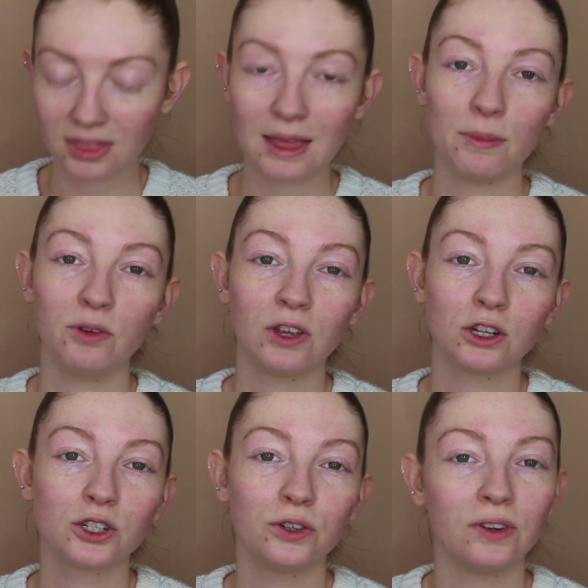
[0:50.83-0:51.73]
Then moving
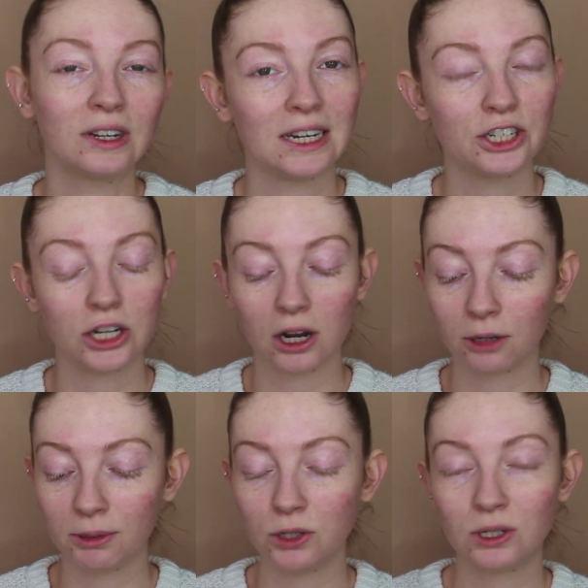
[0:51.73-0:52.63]
on to foundation, I'm
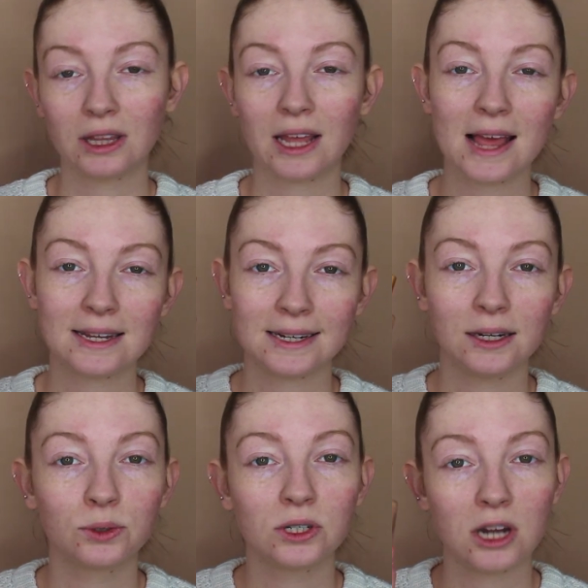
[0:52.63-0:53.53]
going to be using the Estee
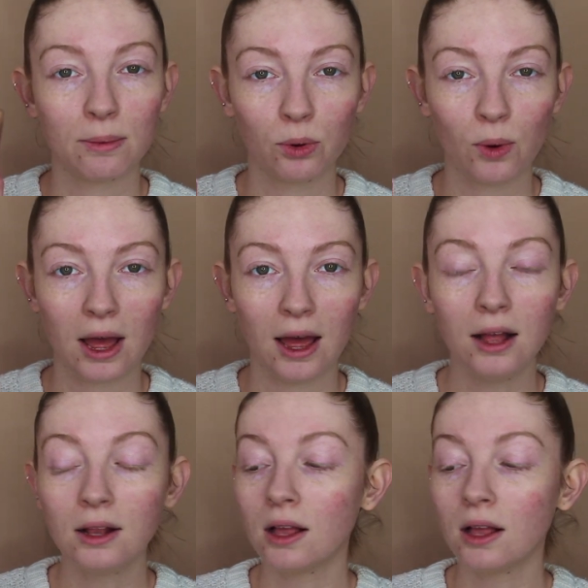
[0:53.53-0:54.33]
Lauder Double Wear